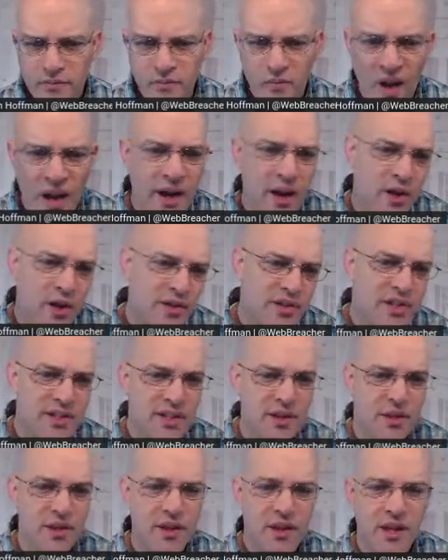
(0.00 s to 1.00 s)
I know it's a
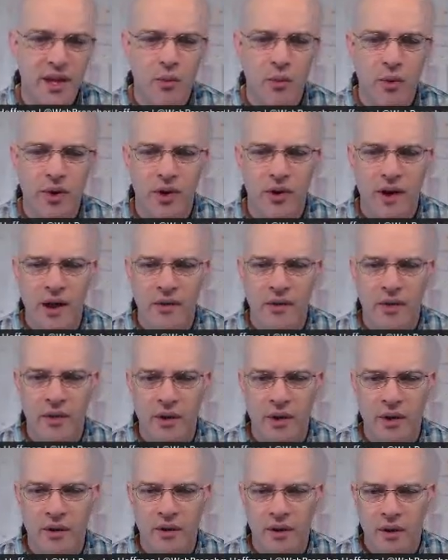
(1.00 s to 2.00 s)
silly thing when you're out in
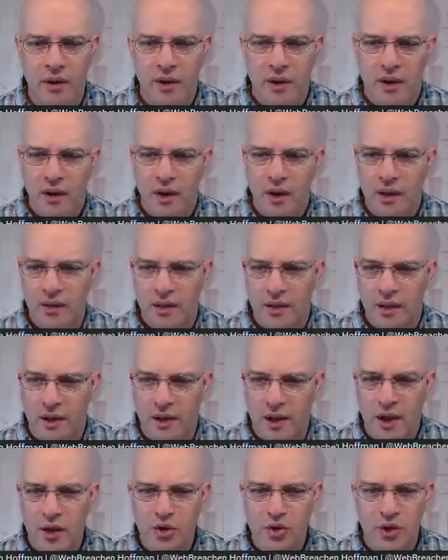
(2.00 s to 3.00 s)
the
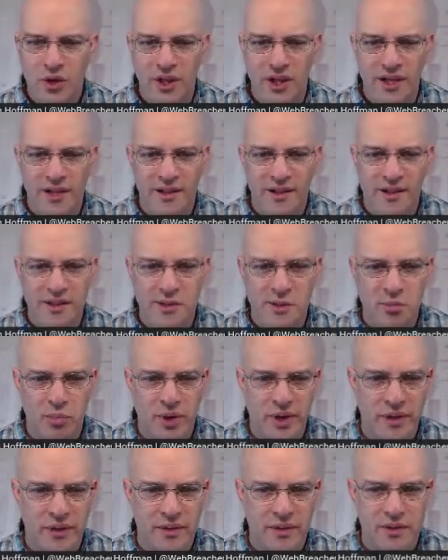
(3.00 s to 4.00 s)
country like this,
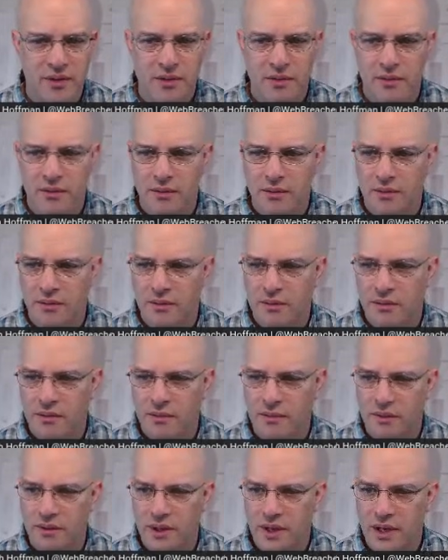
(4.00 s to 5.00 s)
but
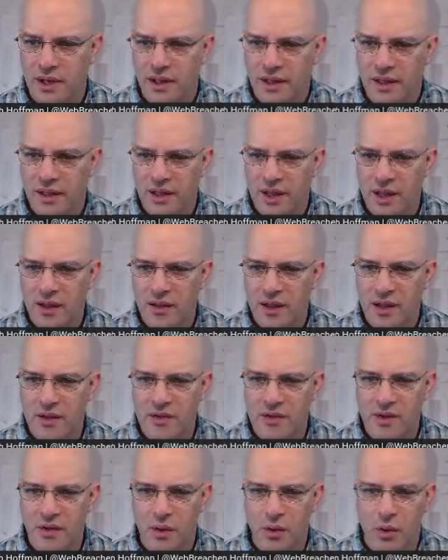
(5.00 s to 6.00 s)
I think that
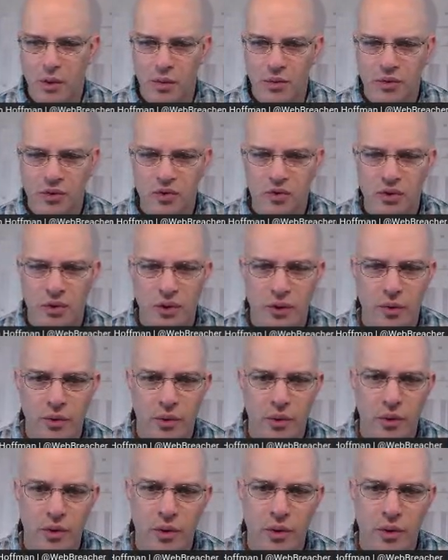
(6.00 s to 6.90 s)
still holds true.